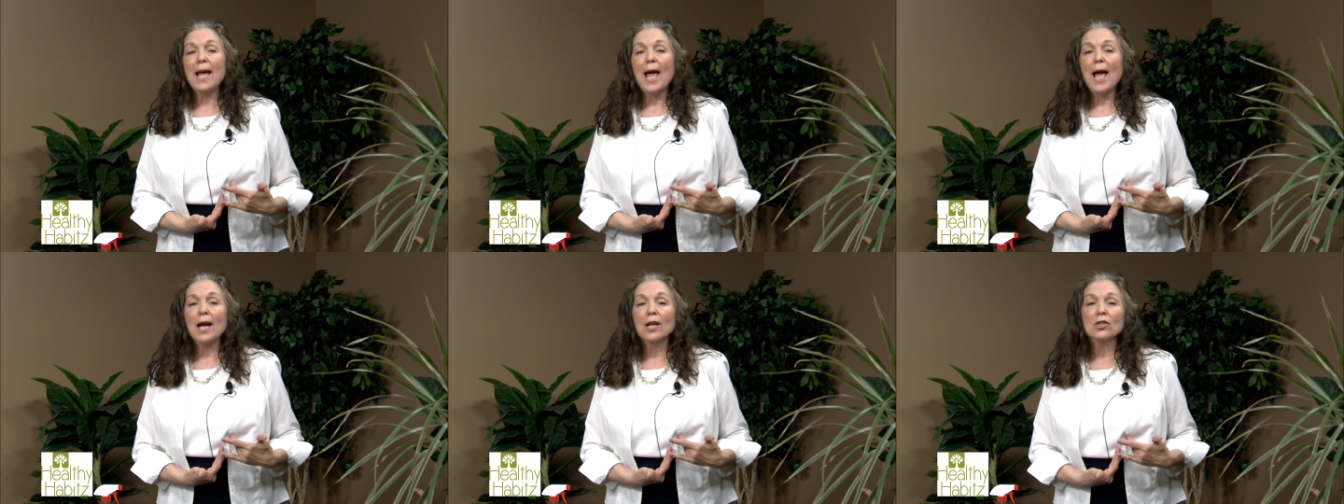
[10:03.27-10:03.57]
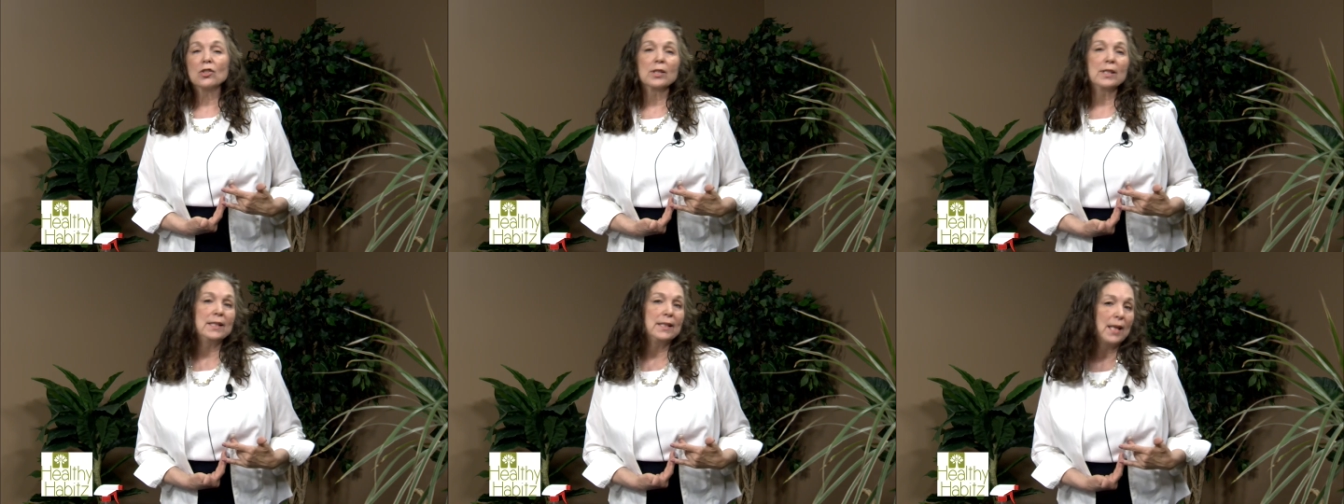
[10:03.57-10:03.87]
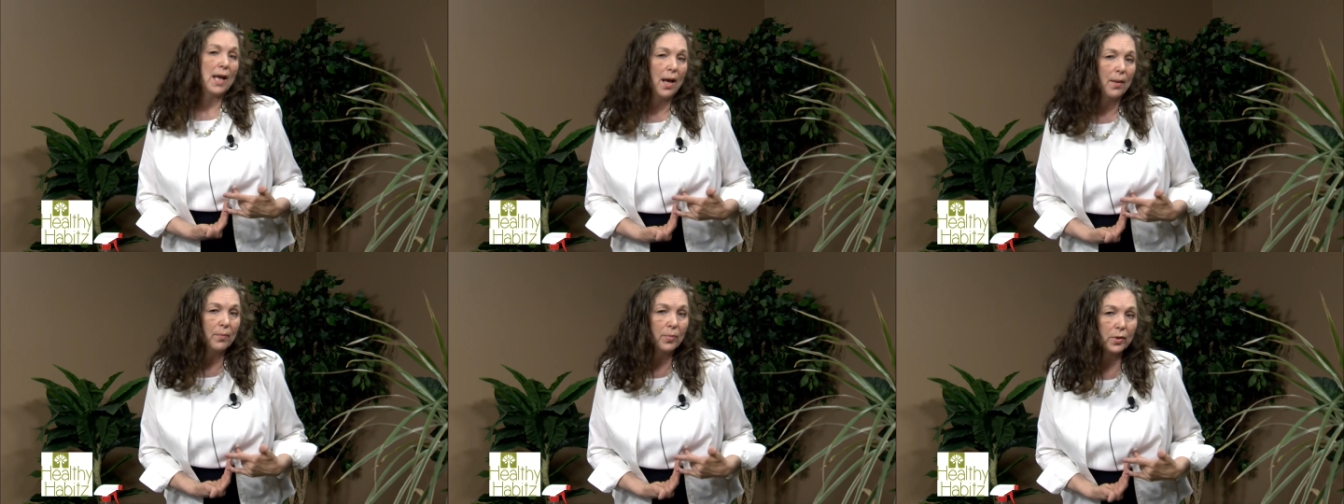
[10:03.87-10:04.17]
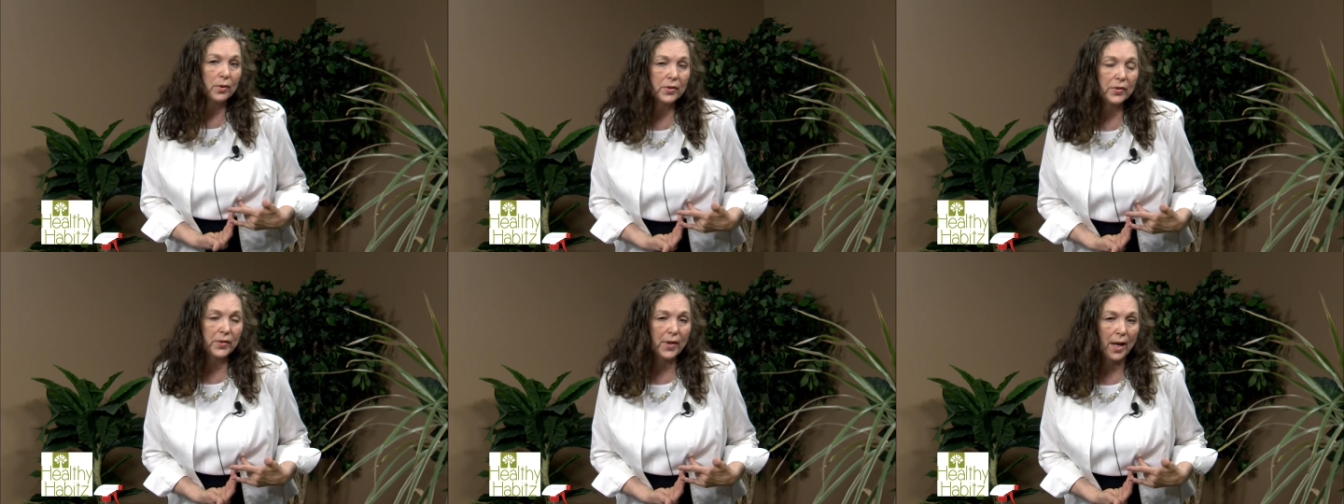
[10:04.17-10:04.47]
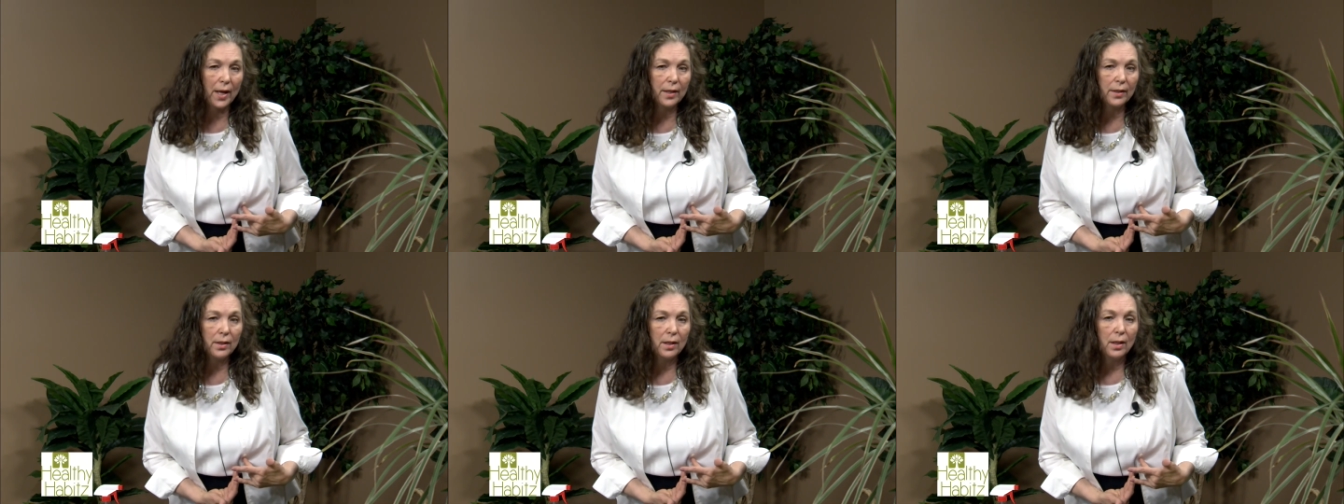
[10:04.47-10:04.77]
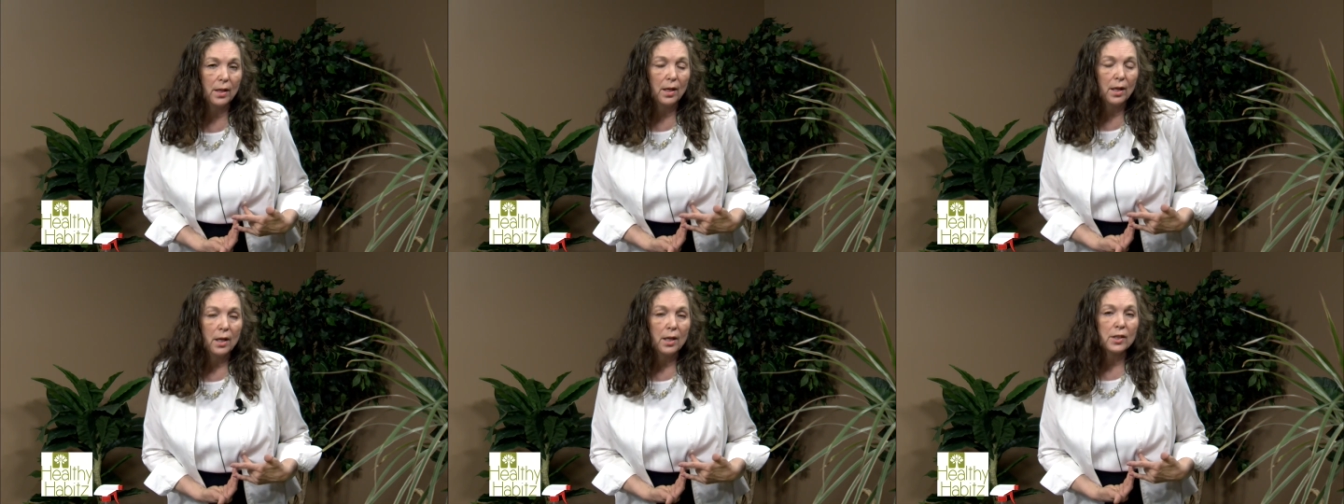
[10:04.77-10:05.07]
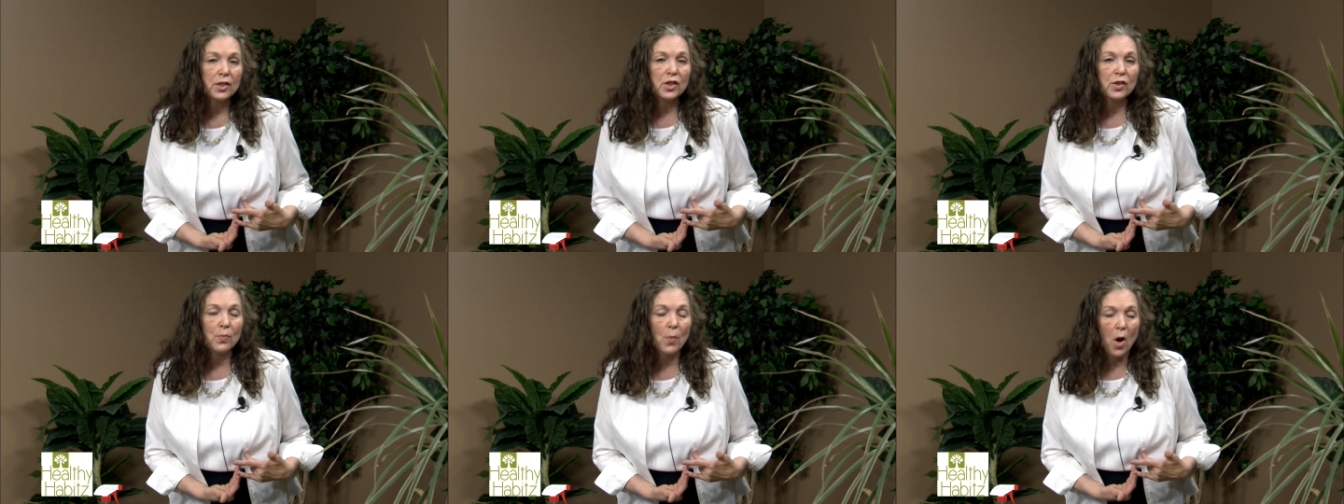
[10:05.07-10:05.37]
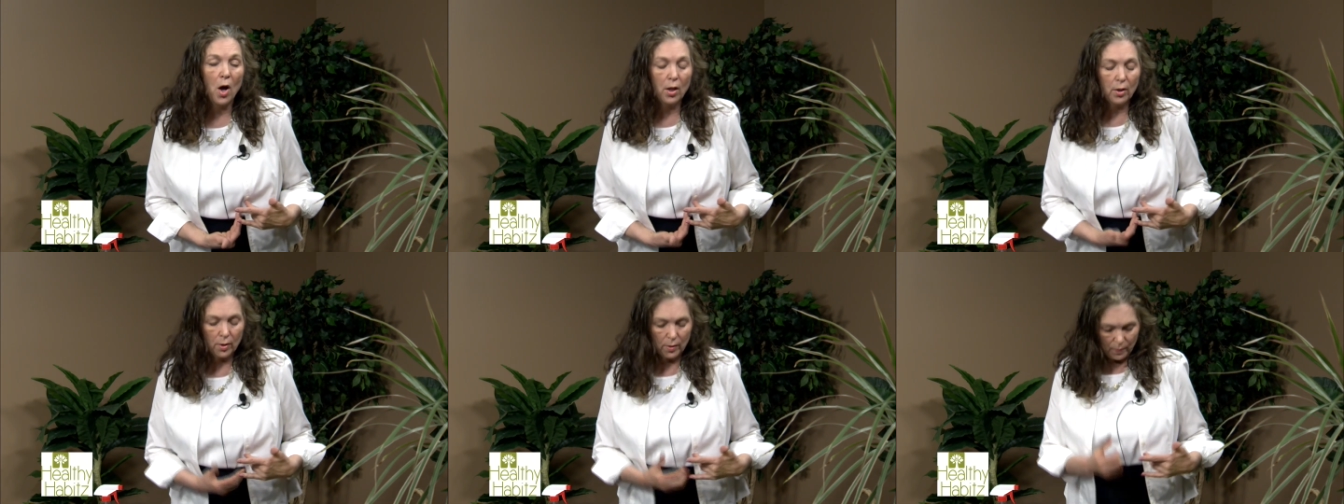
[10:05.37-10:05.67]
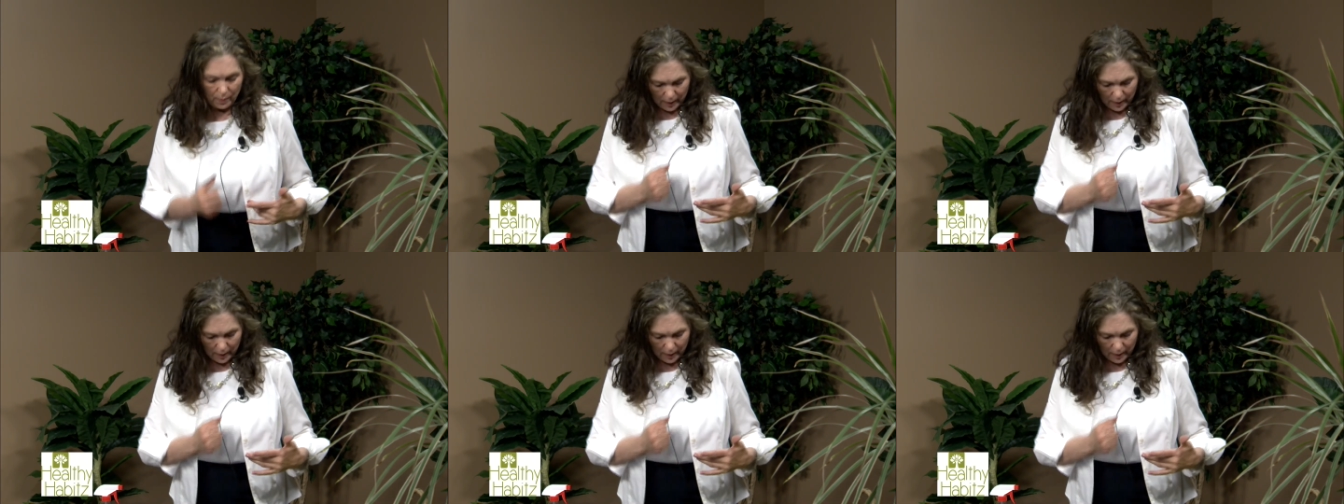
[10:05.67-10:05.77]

actually 10% smaller